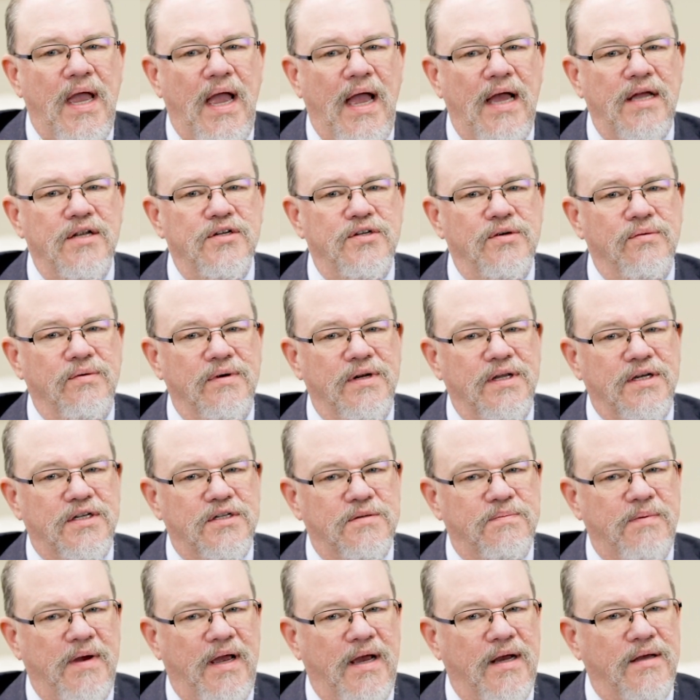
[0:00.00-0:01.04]
as you would
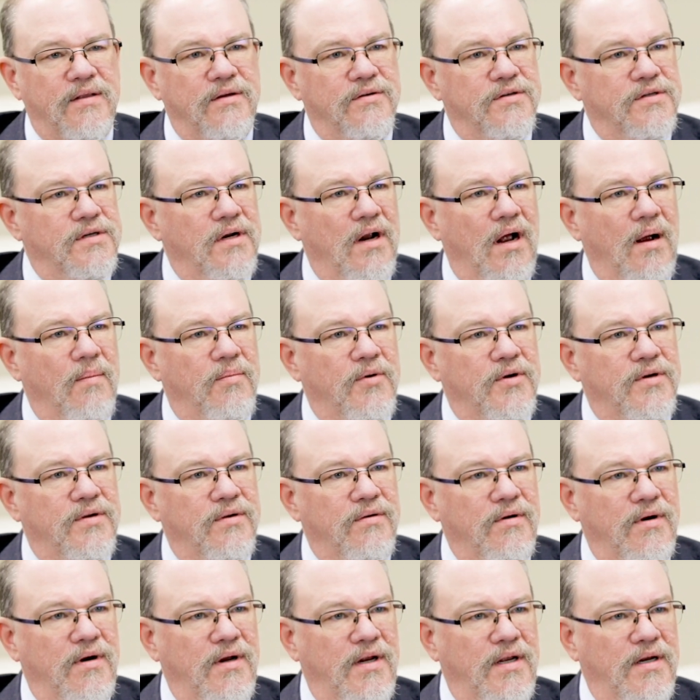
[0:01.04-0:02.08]
expect, there's an
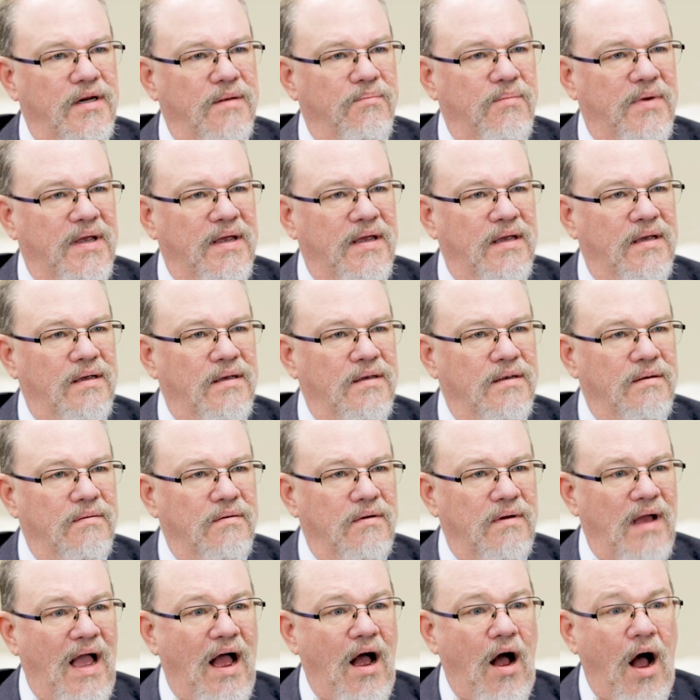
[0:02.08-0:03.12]
opportunity to
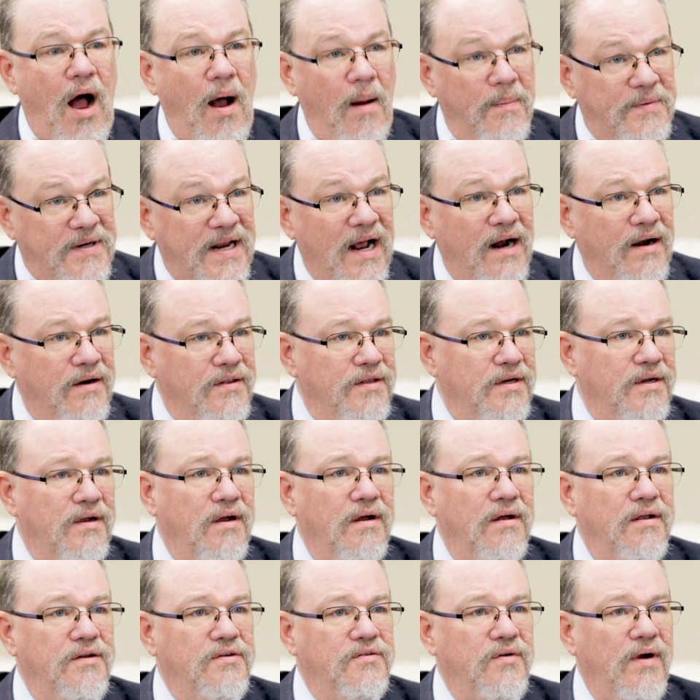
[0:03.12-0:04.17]
opt out of the
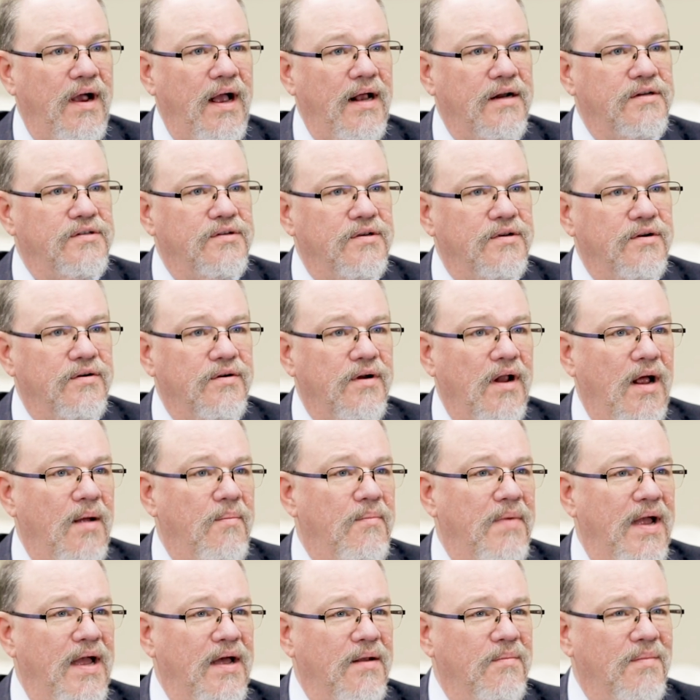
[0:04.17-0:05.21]
contract. So you're not
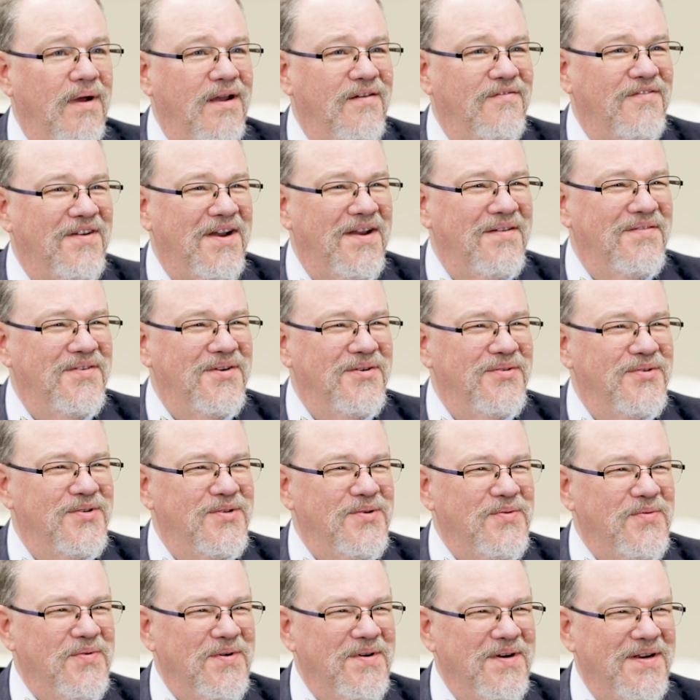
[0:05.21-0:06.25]
bound by 5 years
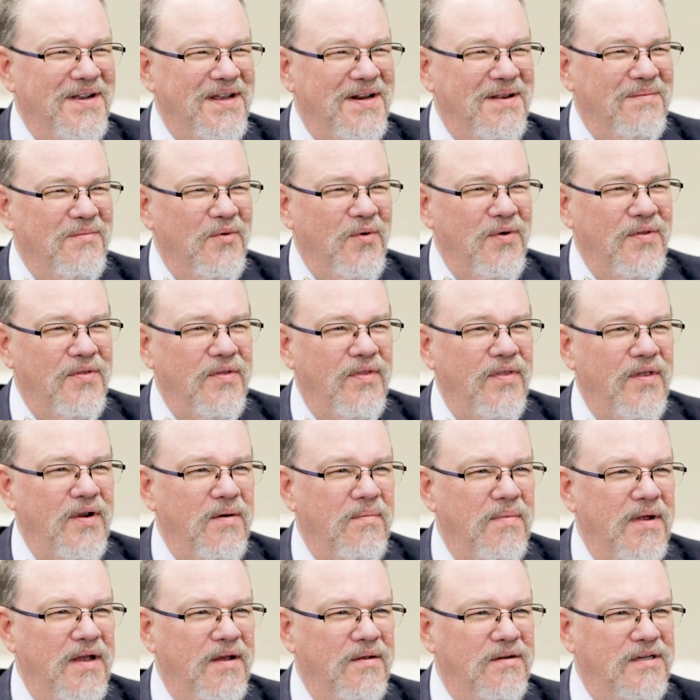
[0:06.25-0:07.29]
to work any more than they're
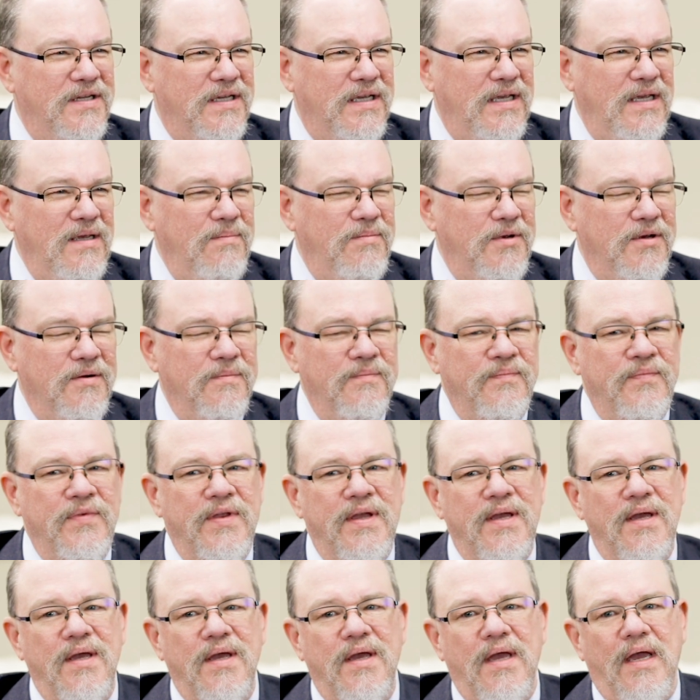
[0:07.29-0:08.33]
bound to keep you.
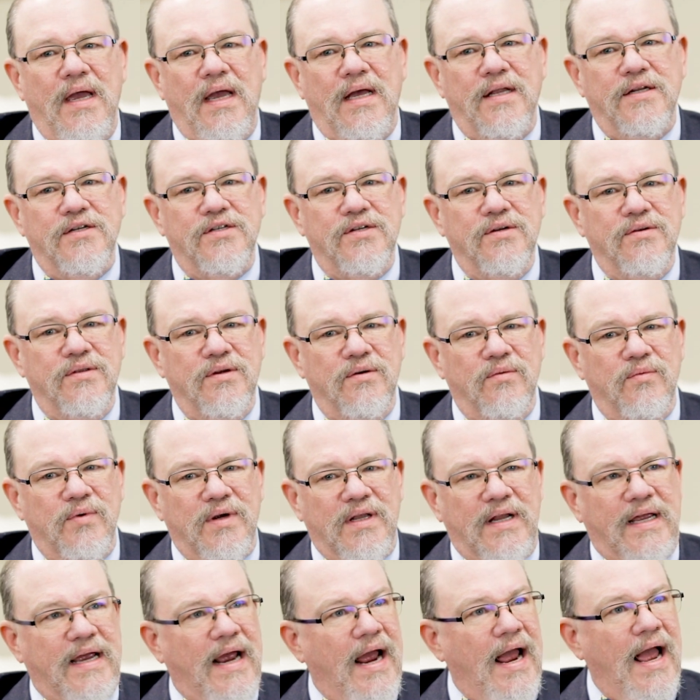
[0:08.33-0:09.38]
And so they're
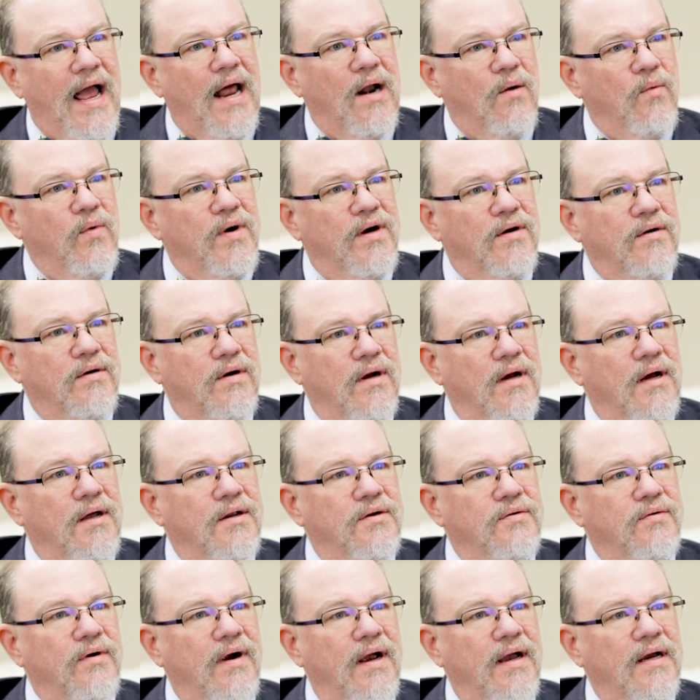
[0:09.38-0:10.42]
really at-will
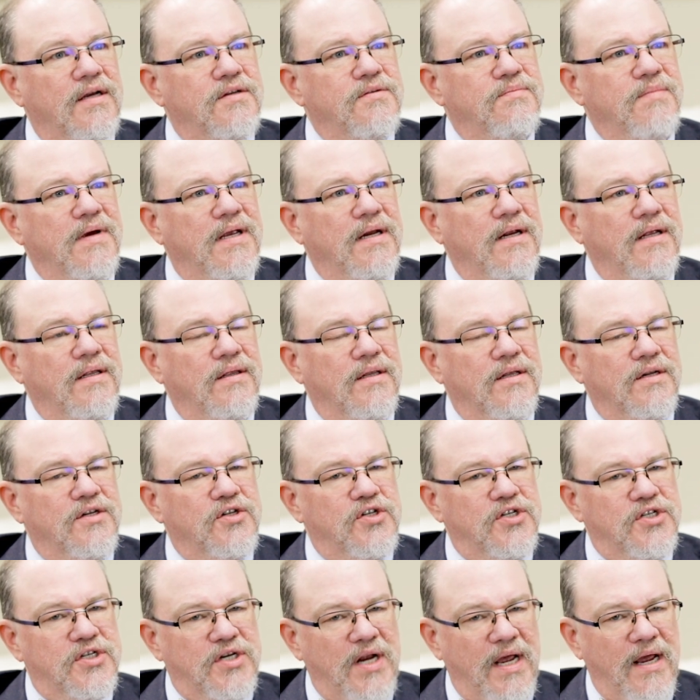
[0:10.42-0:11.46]
contracts, meaning the
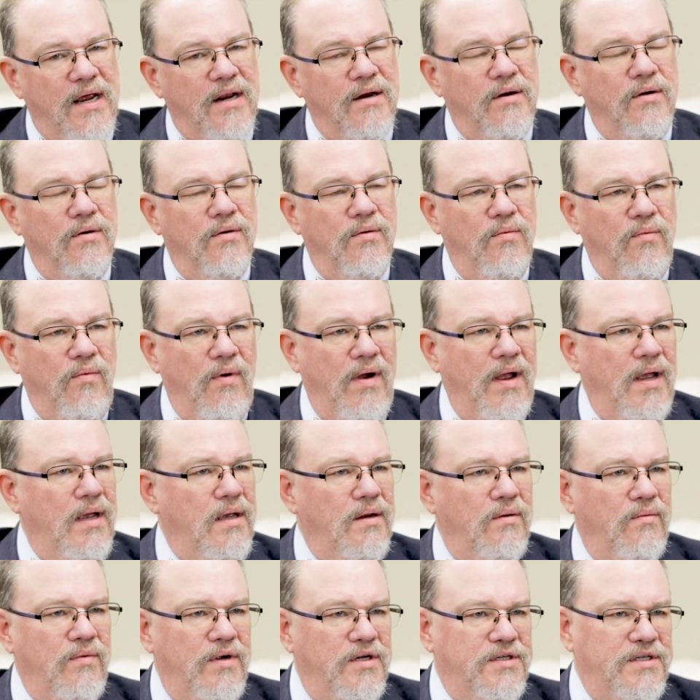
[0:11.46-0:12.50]
standard way
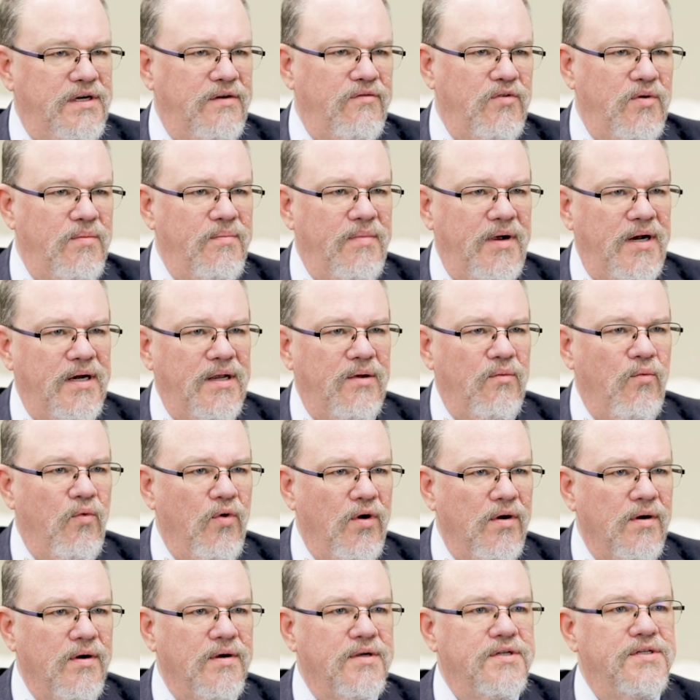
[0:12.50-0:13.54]
in which everybody
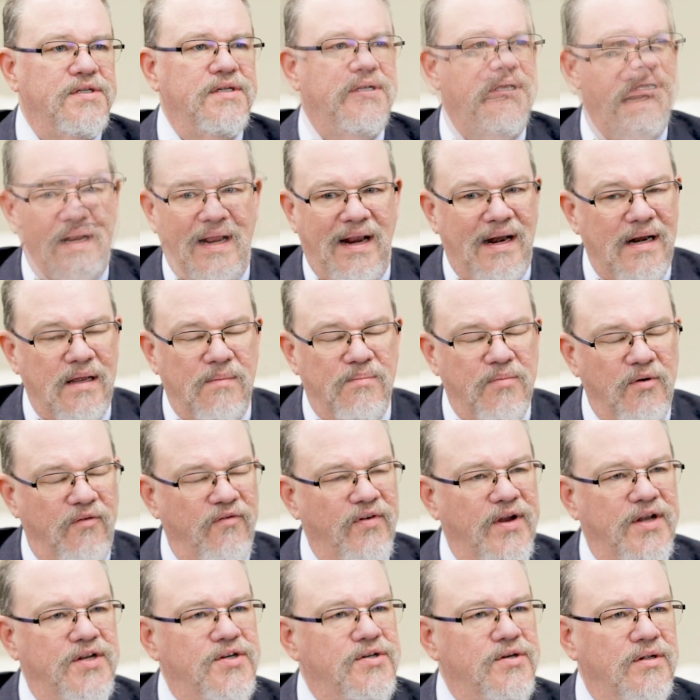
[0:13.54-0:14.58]
works in any
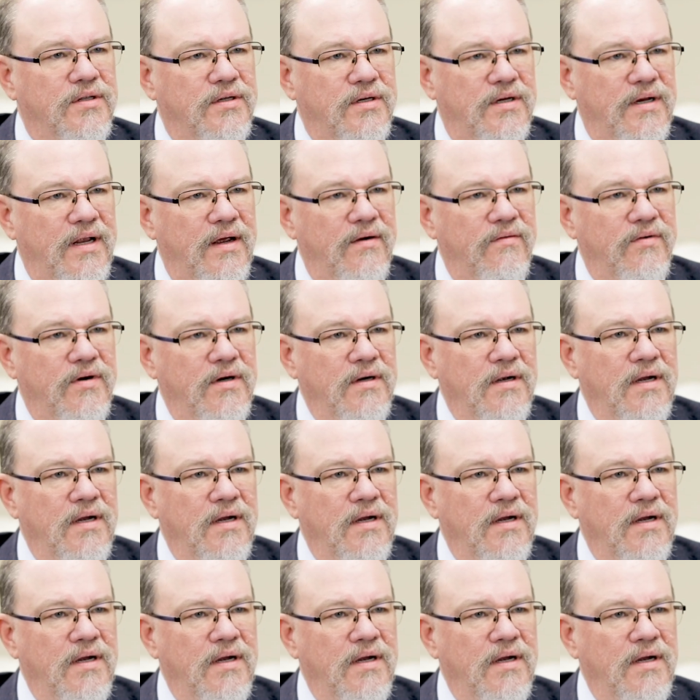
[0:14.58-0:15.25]
professional endeavor.